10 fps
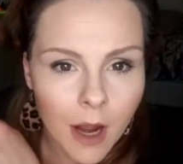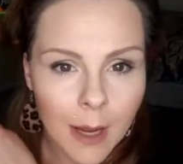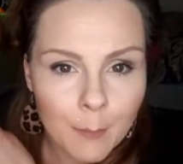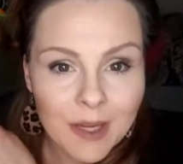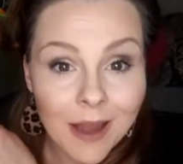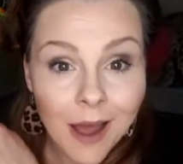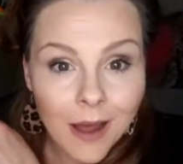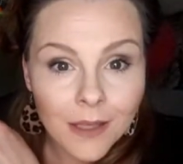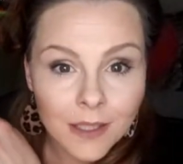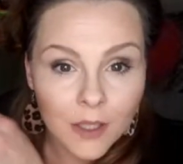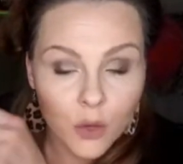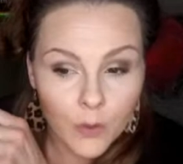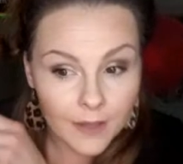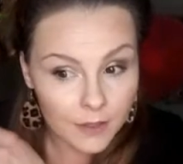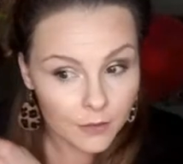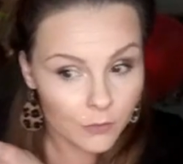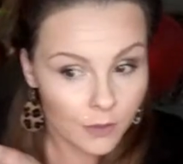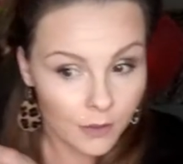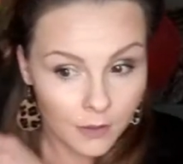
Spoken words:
I am not going to